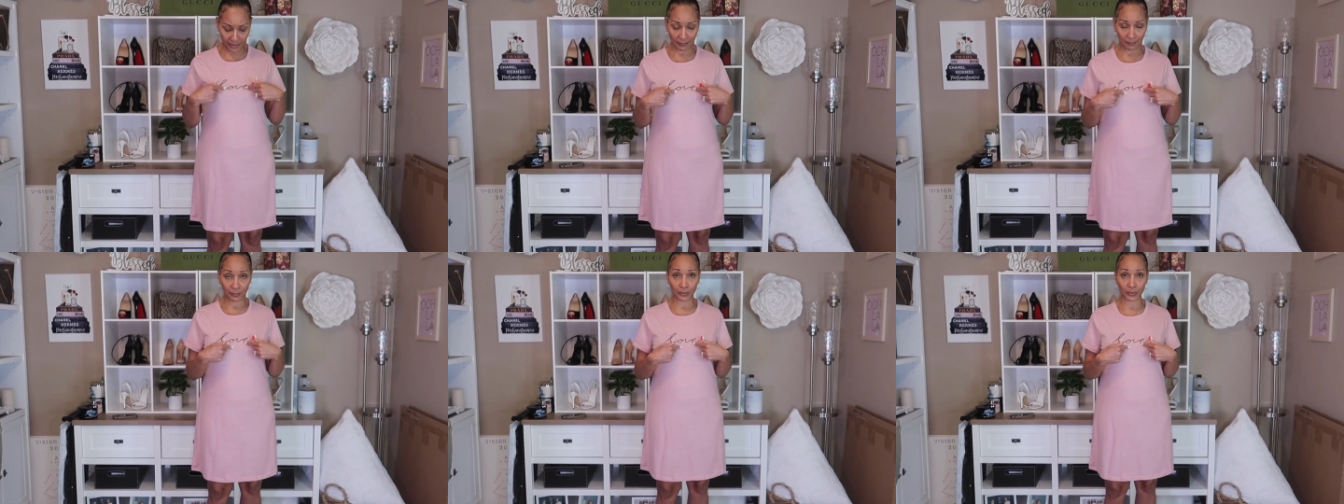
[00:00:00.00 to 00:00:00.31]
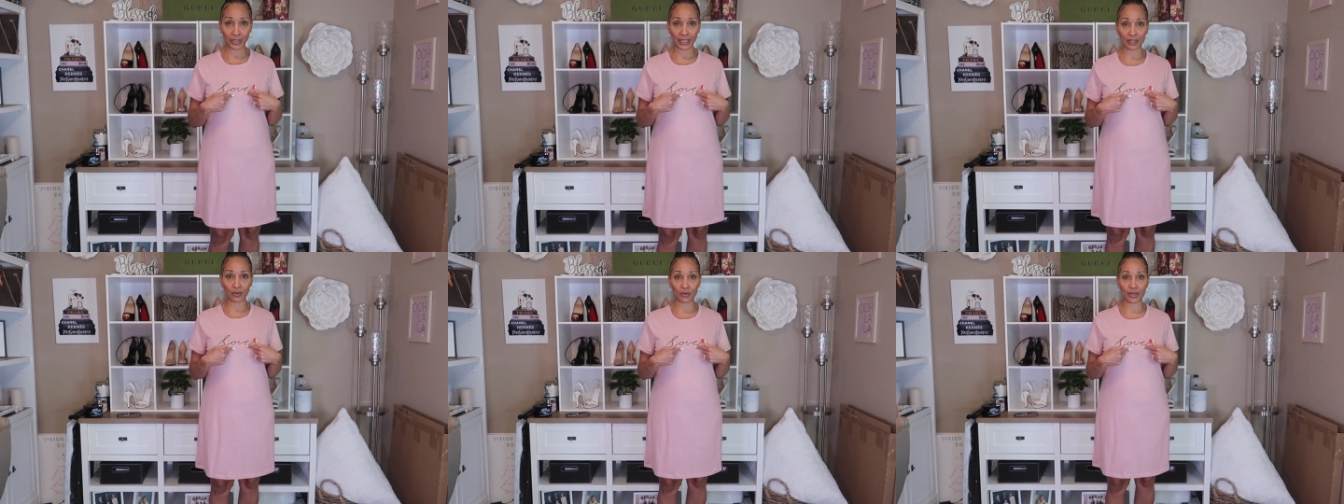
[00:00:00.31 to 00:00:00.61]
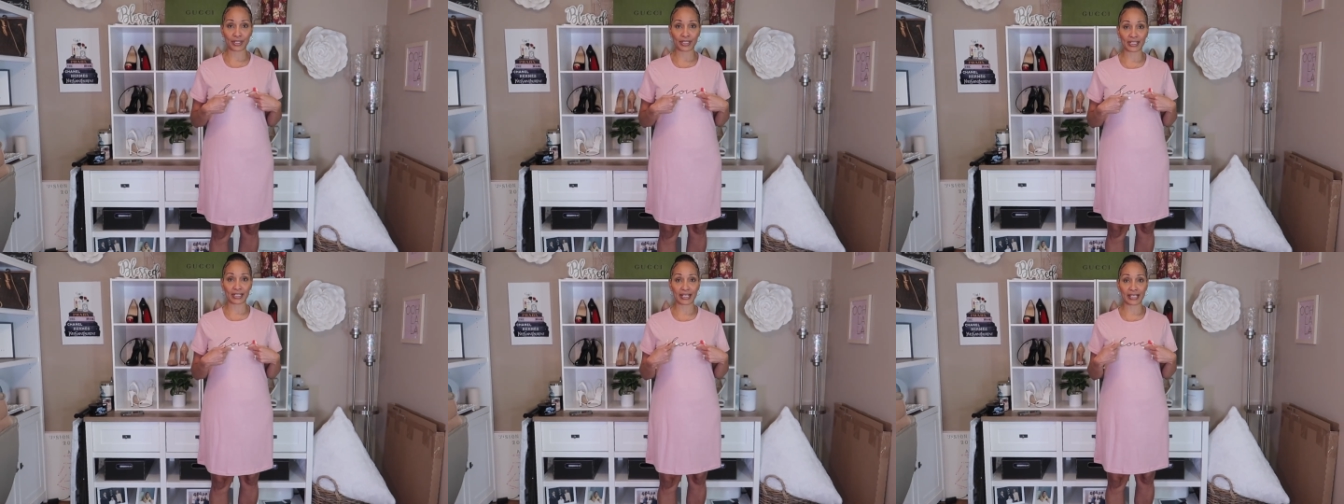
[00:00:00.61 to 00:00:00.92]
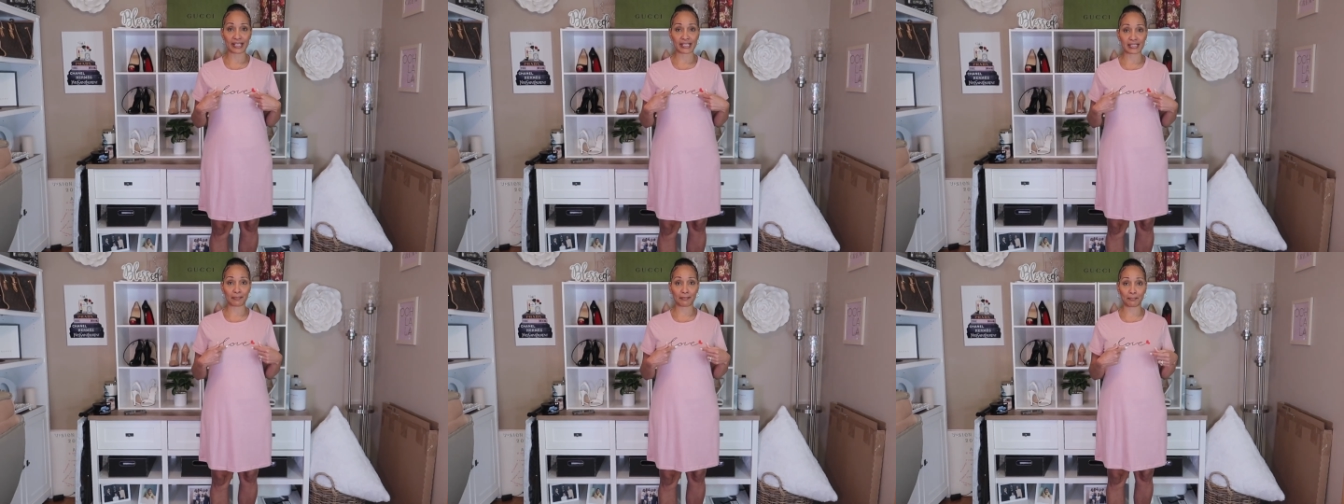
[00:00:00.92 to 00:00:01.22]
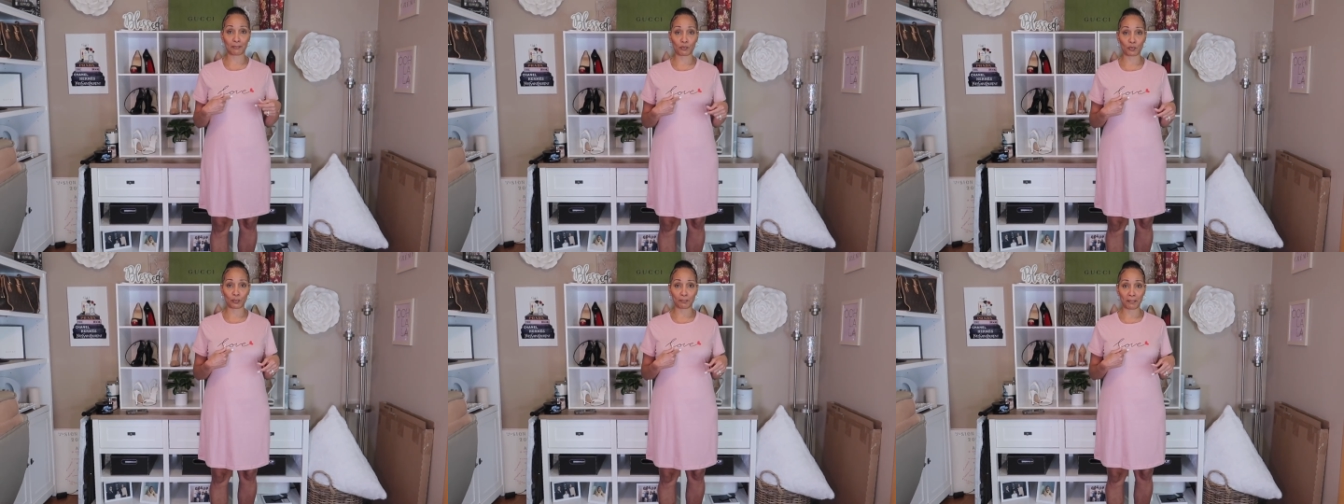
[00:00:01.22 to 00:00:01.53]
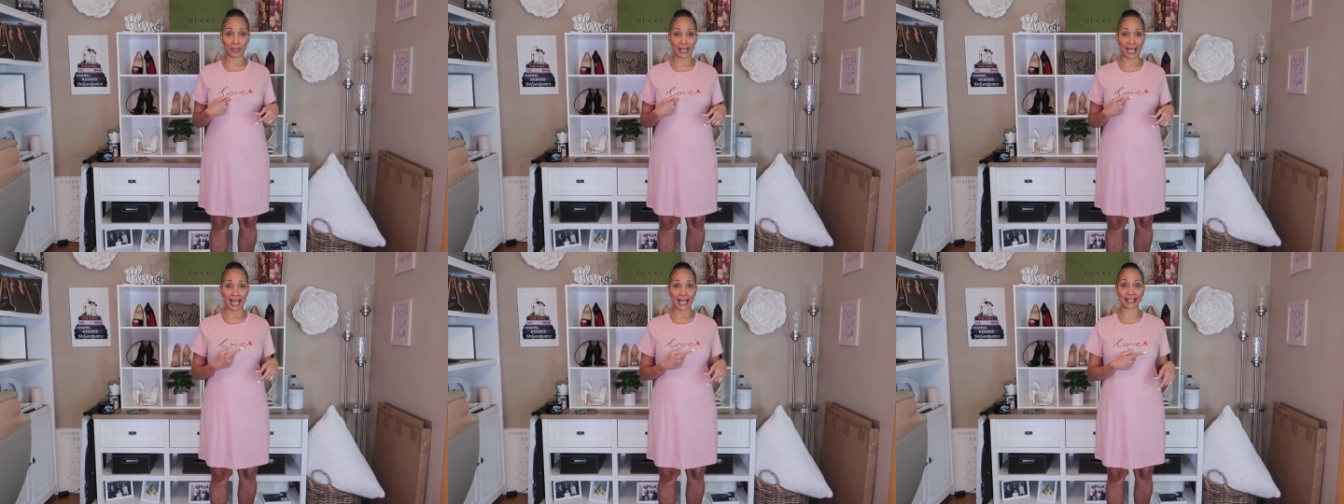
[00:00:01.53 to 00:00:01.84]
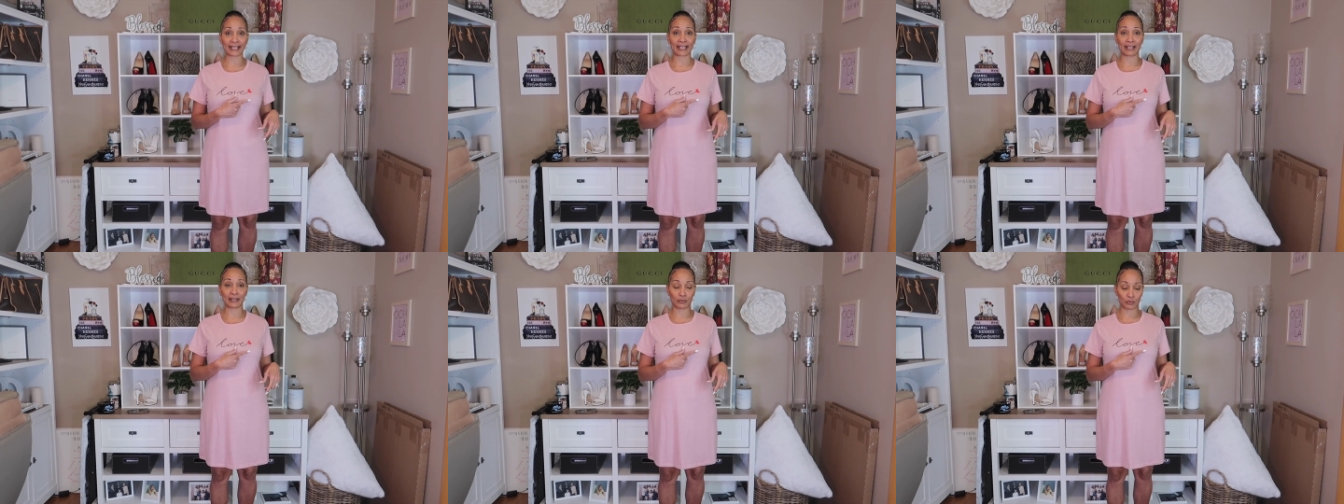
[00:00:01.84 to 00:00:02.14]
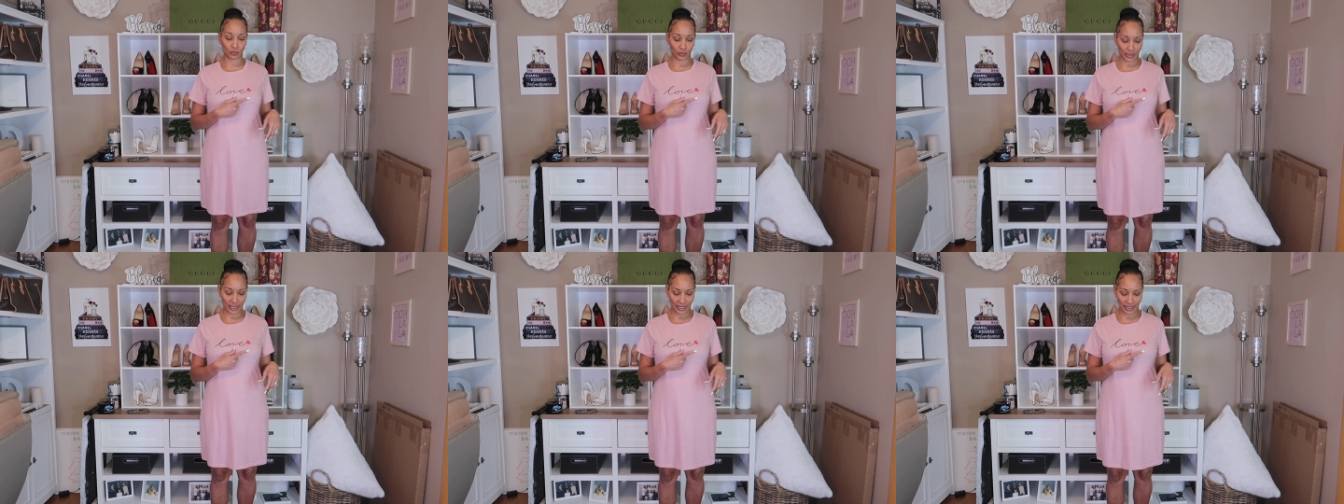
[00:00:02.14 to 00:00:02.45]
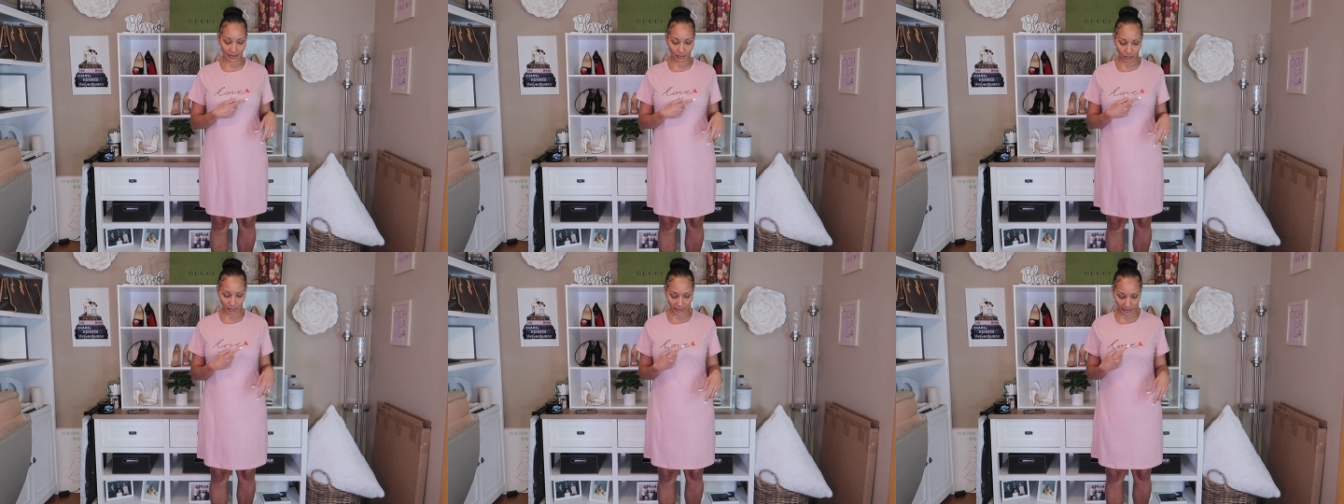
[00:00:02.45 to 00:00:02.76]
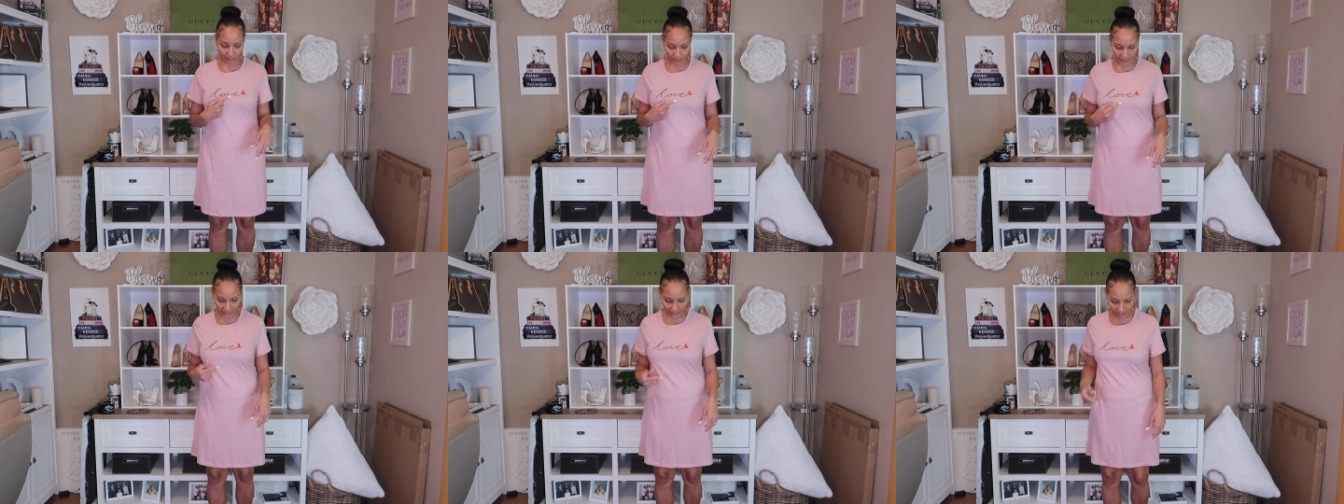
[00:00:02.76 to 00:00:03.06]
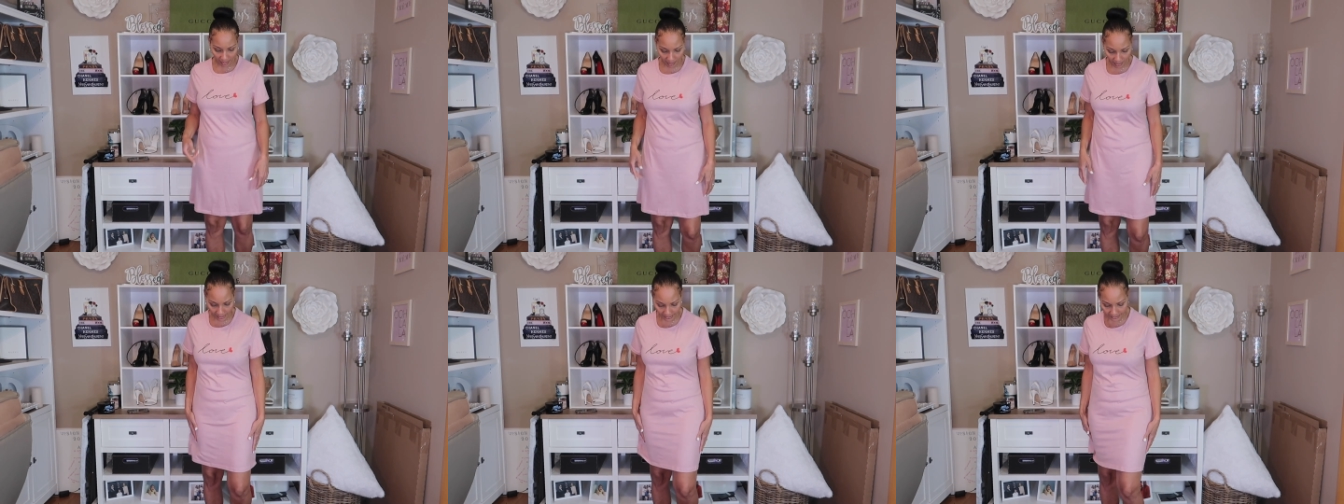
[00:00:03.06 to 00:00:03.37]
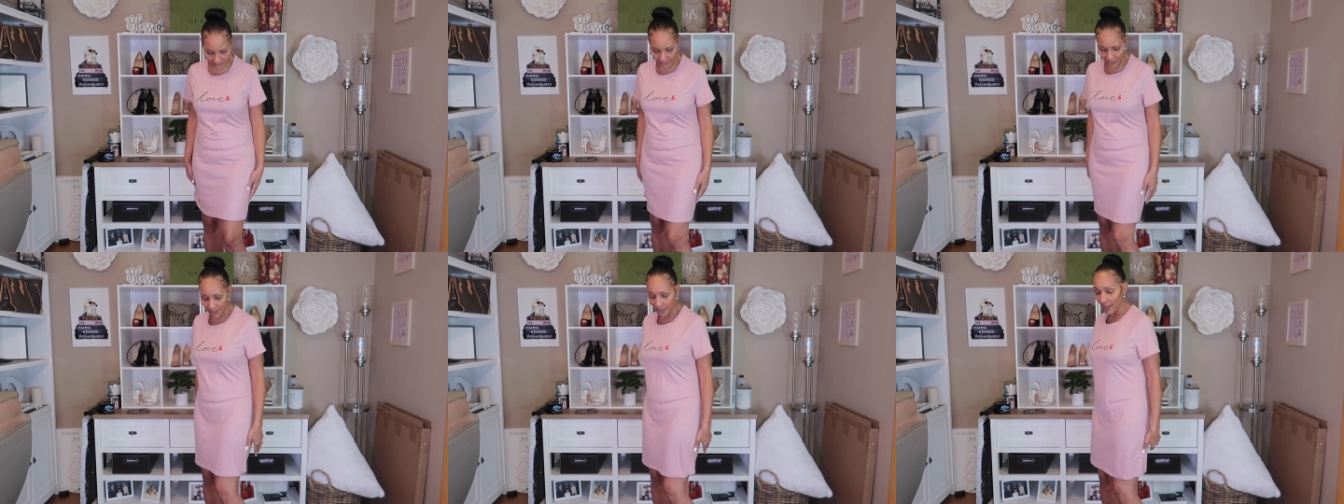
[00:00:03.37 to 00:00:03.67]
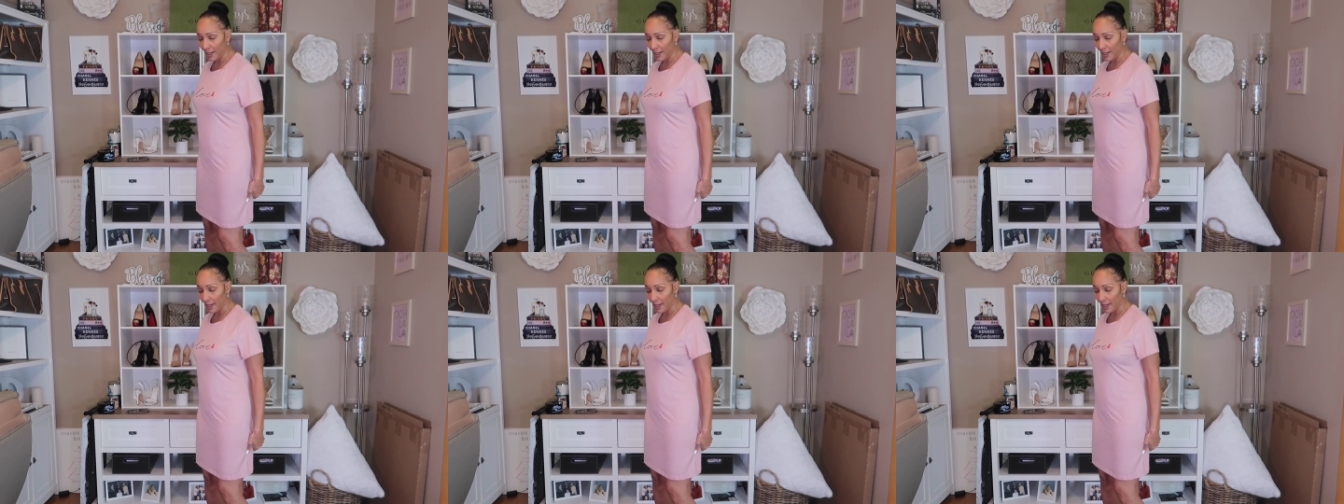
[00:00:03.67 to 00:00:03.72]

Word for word: The print on it is black and red with the red heart.